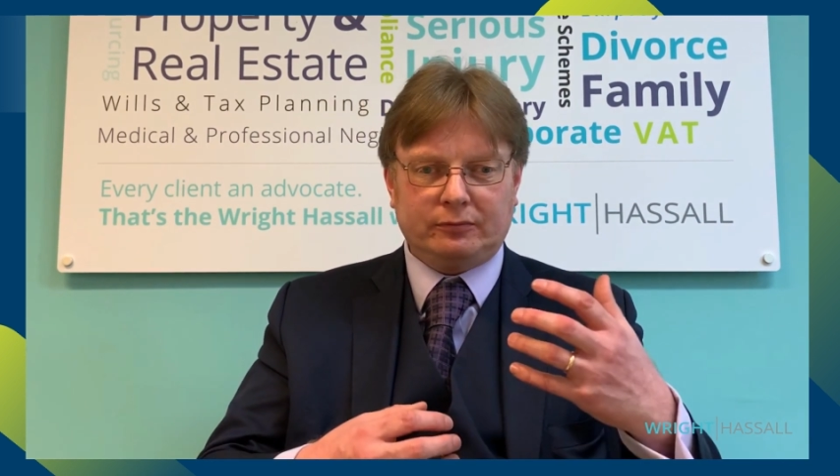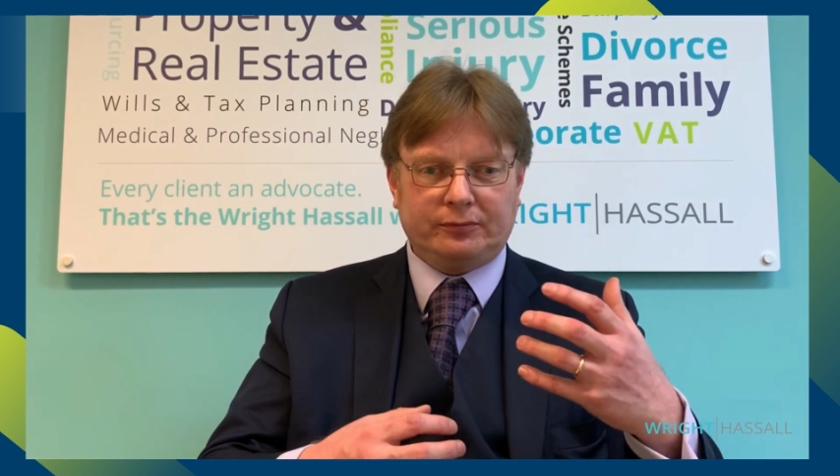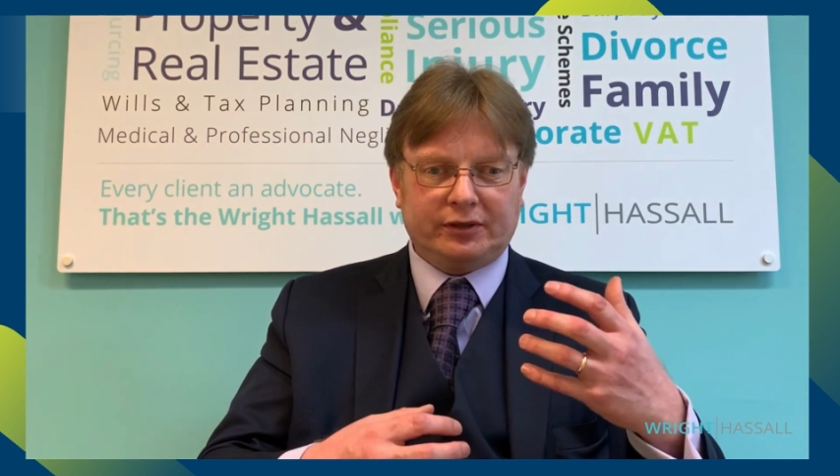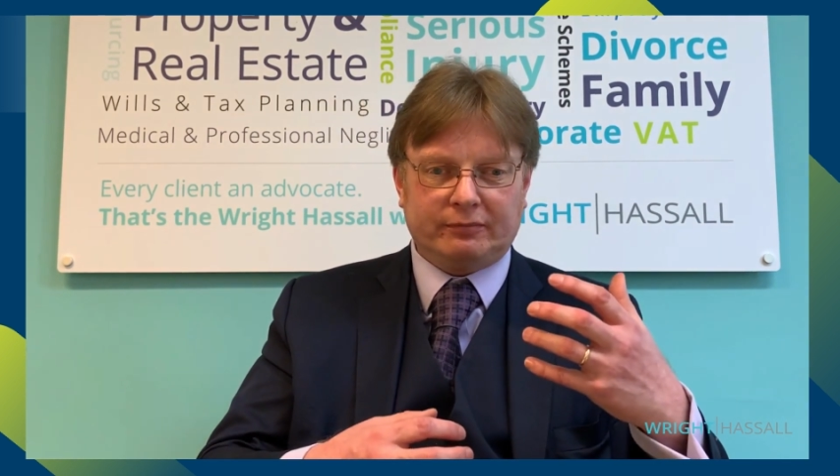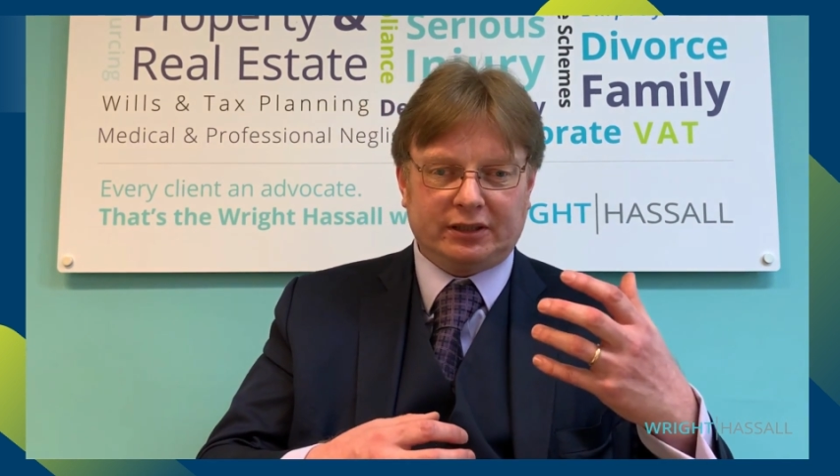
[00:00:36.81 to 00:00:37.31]

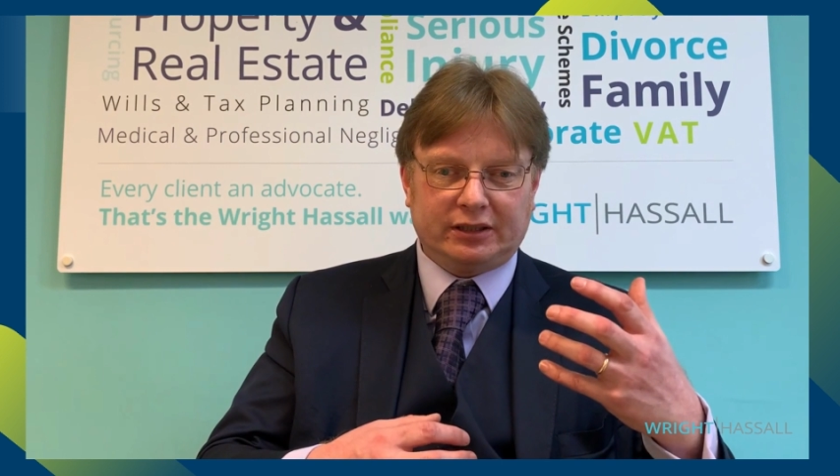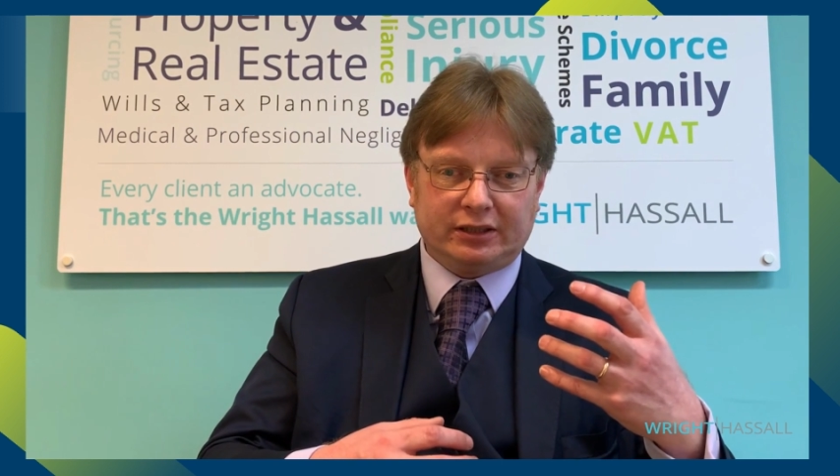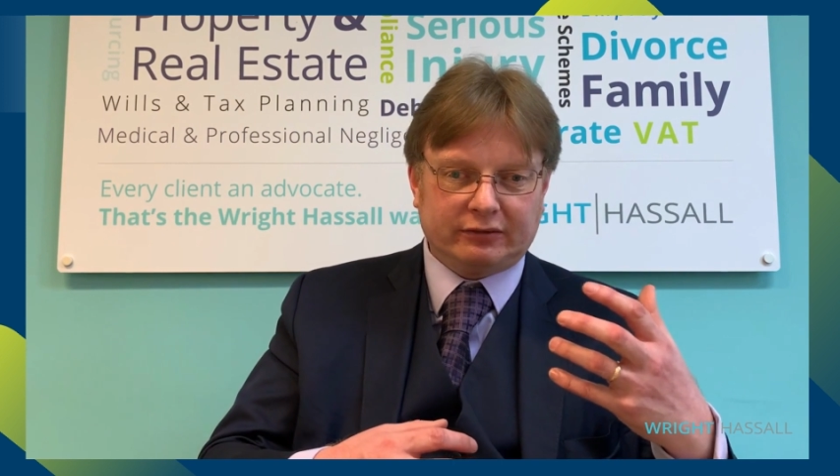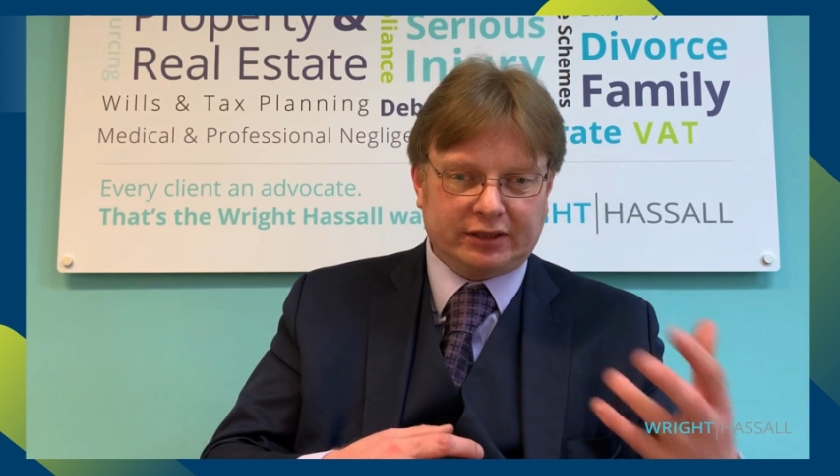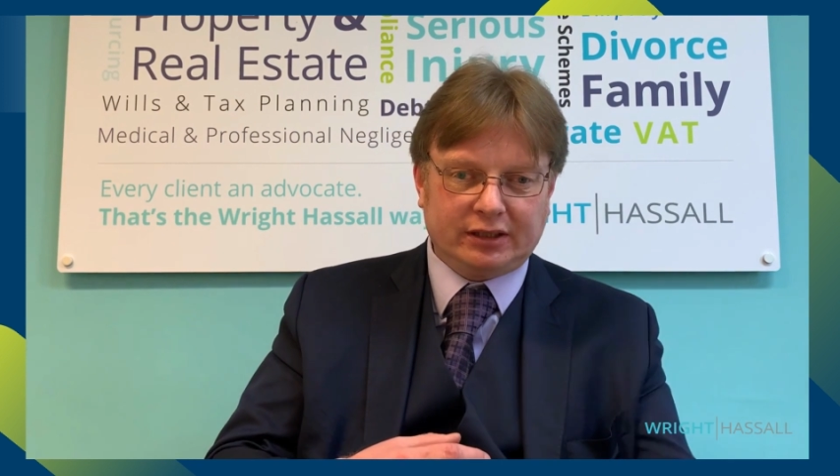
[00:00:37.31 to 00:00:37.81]
submitted
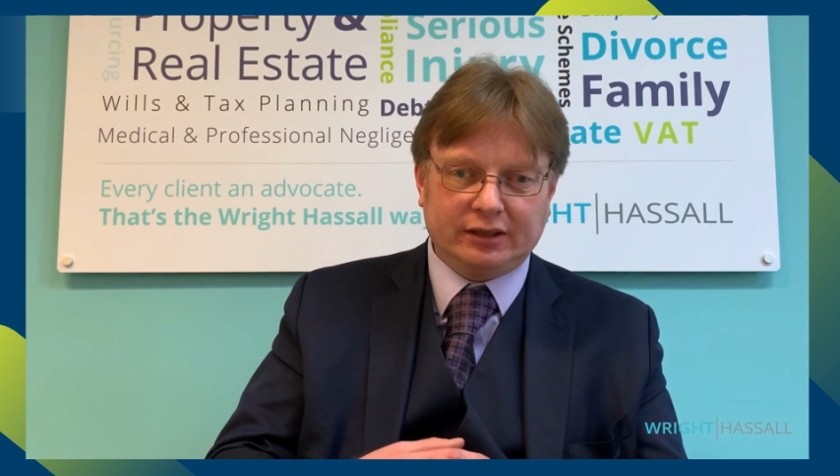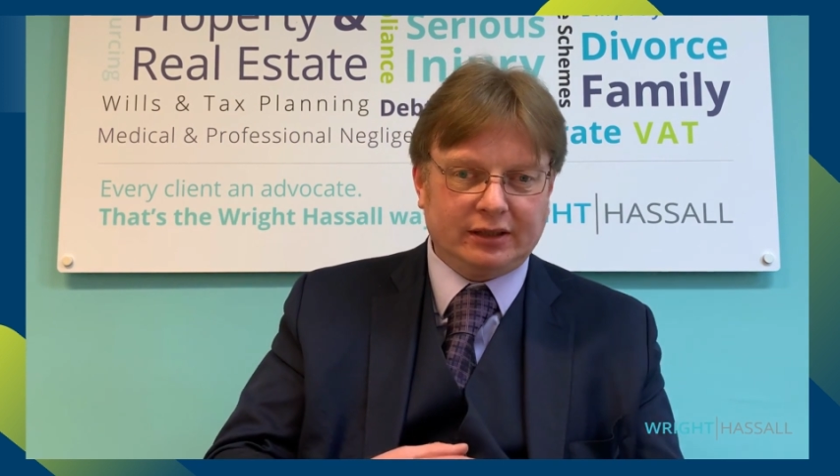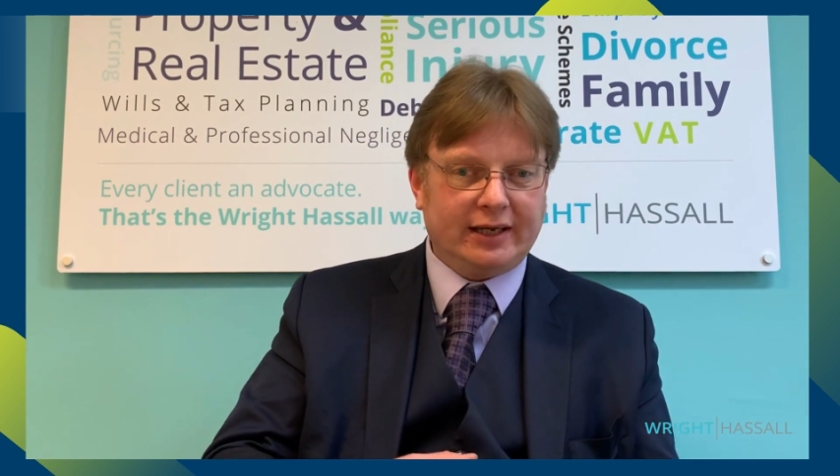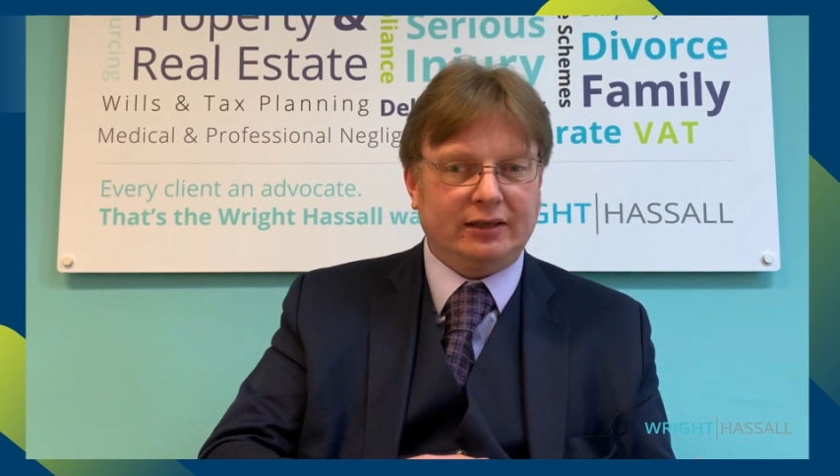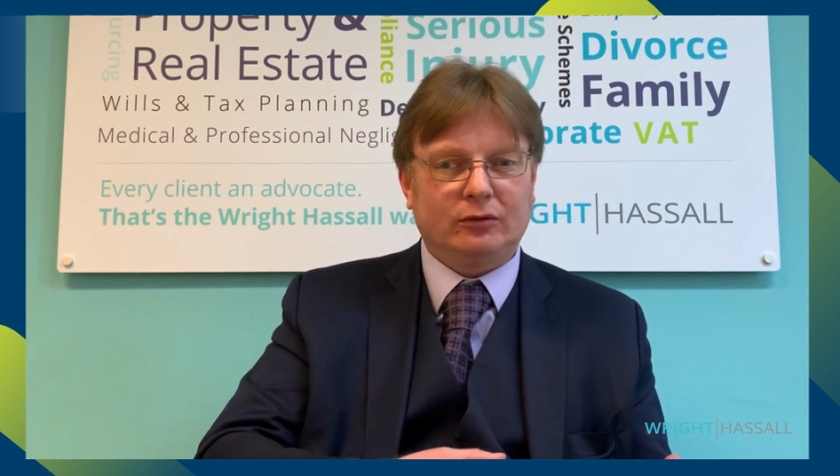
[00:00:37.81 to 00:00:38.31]
your return
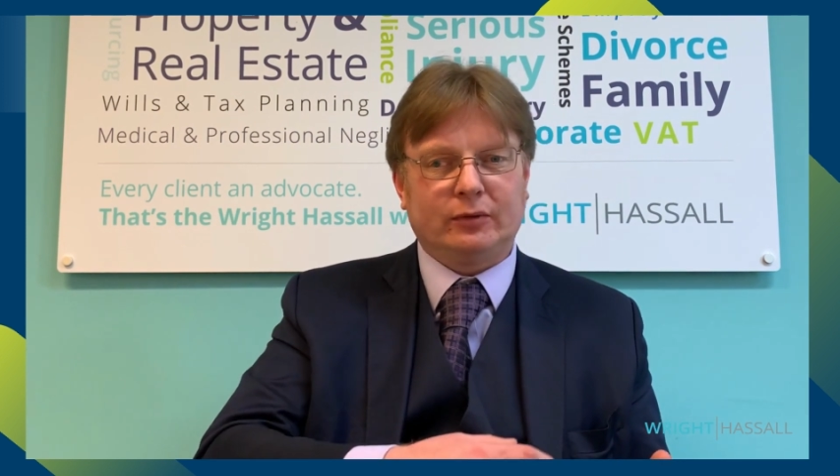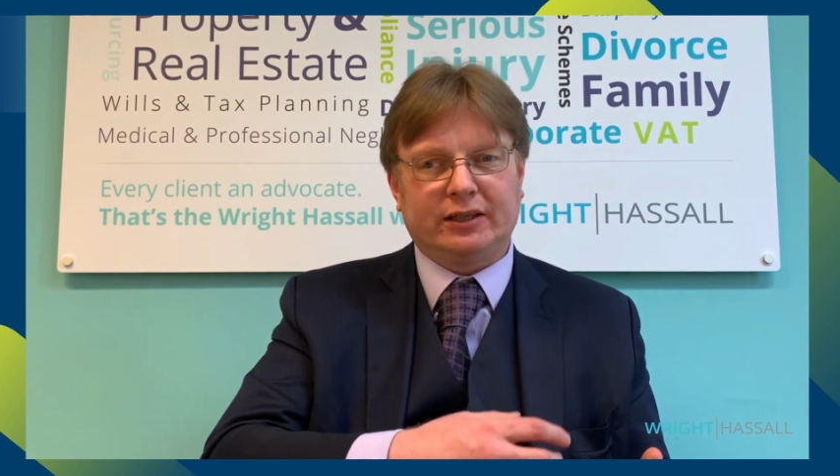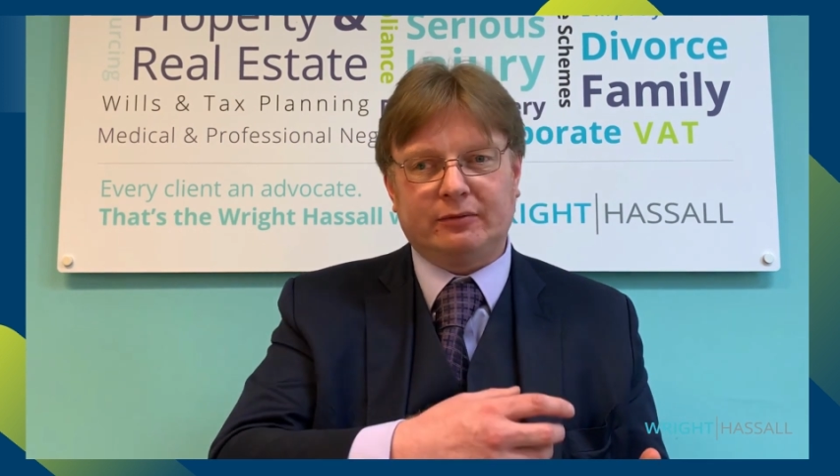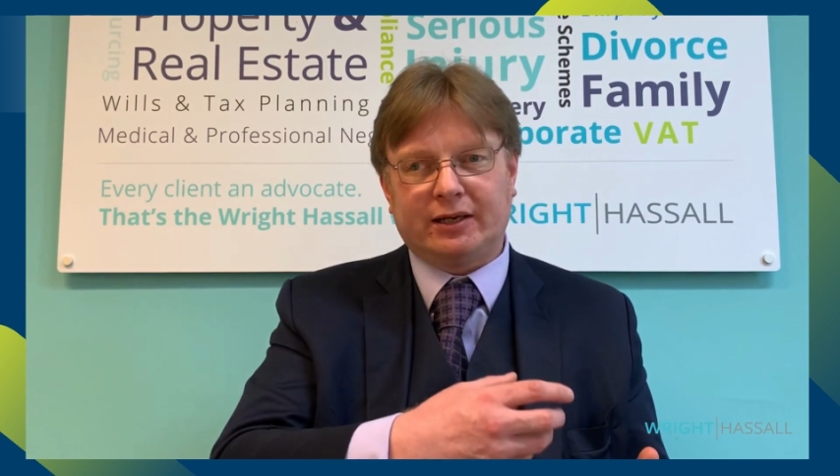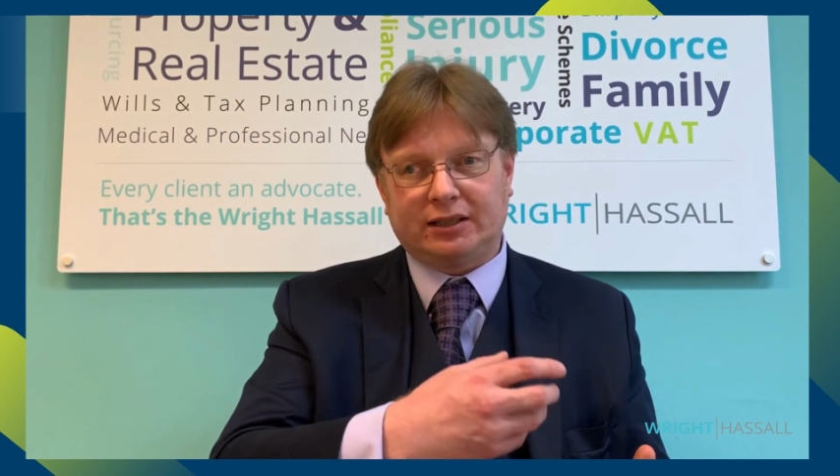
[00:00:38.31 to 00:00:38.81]
late or whether
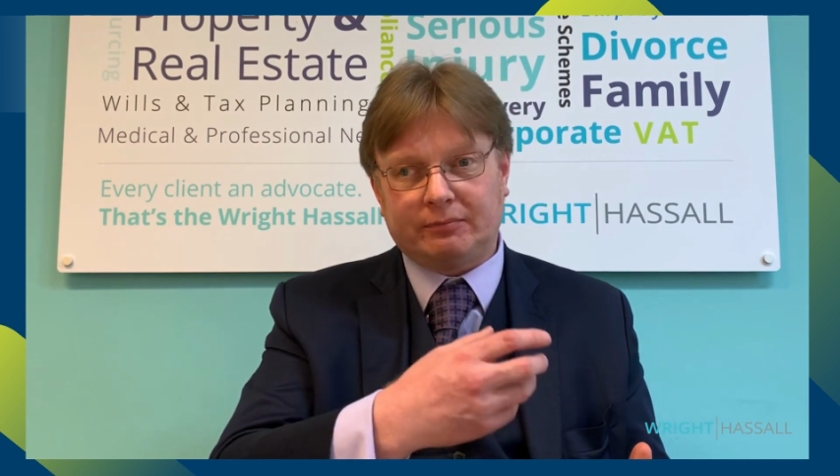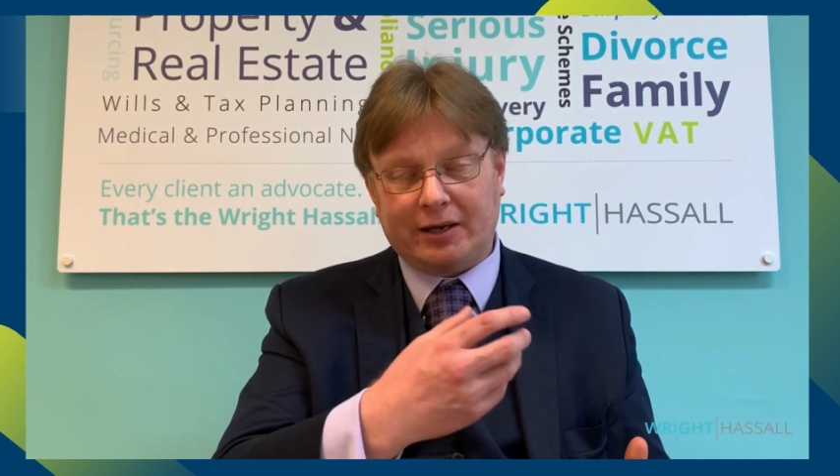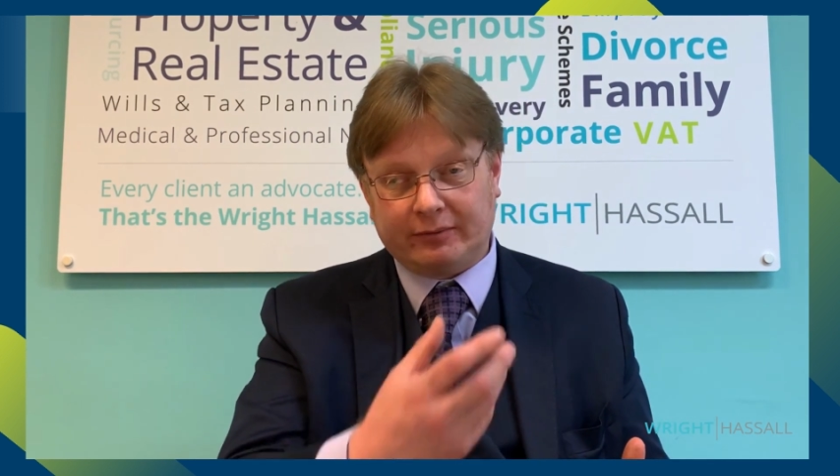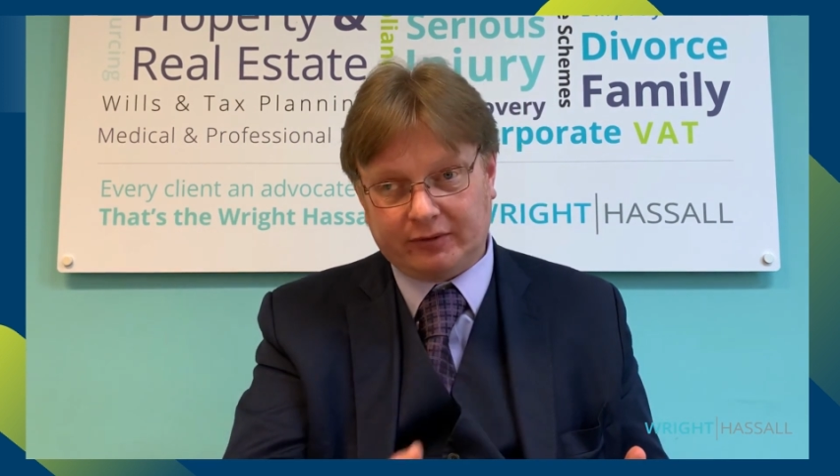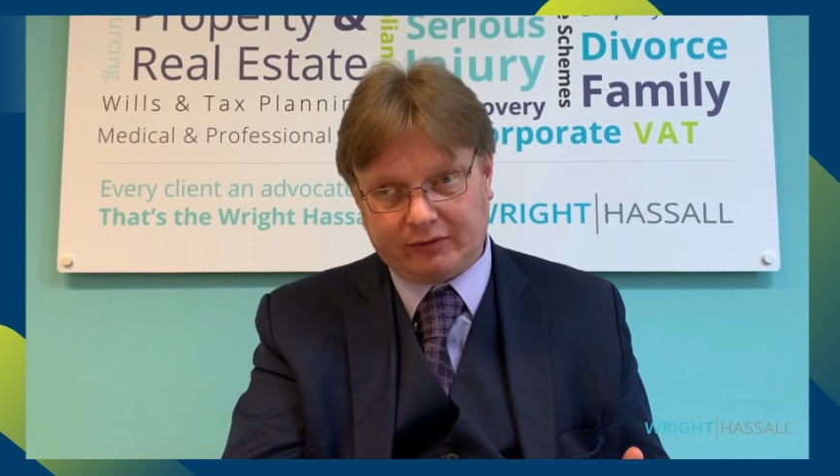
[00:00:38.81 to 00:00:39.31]
you made the payment